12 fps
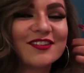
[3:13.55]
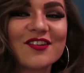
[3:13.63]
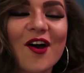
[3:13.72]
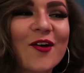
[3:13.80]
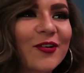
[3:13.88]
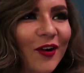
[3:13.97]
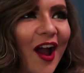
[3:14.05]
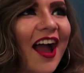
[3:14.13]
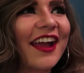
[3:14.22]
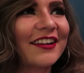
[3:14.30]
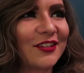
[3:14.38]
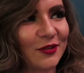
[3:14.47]
No, no
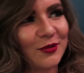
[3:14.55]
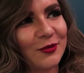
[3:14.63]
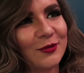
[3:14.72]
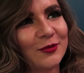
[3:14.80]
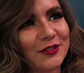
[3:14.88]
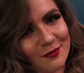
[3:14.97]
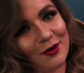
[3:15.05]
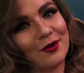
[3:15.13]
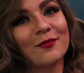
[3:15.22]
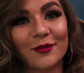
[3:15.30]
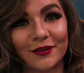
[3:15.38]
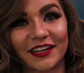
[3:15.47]
crying till
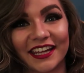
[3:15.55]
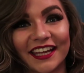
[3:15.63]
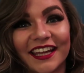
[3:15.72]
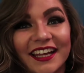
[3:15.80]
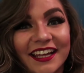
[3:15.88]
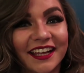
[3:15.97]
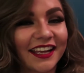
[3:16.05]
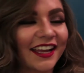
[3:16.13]
tomorrow morning.